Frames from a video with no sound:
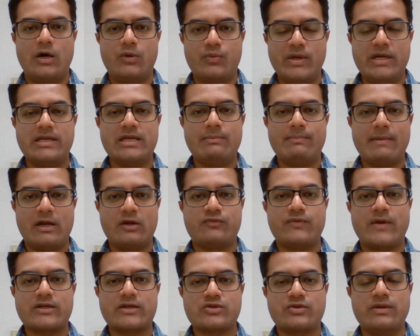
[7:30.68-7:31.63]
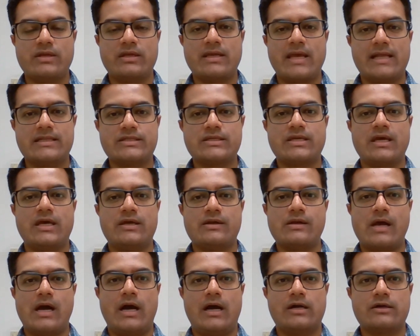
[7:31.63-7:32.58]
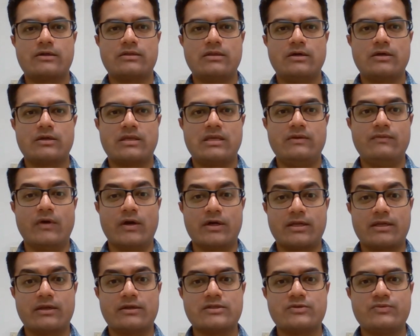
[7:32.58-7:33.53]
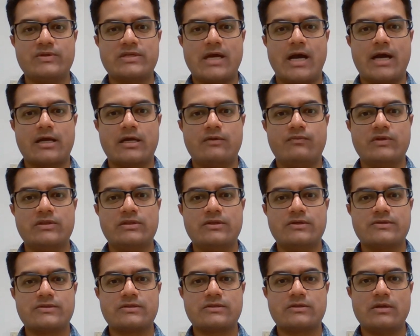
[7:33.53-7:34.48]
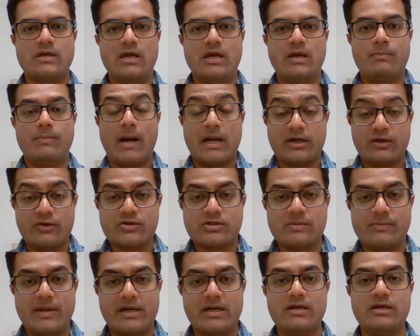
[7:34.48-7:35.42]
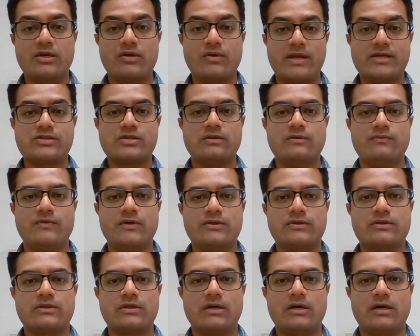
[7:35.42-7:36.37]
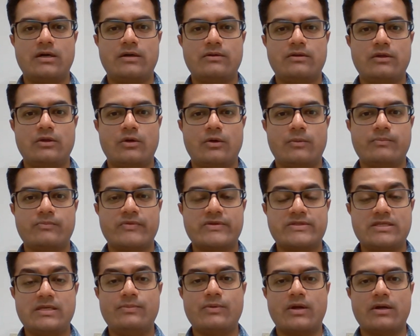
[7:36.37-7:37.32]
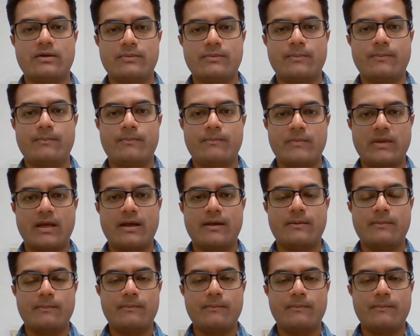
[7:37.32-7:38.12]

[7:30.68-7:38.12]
retail, manufacturing, healthcare are the key verticals we target with this partnership and integration with Zebra. Yeah.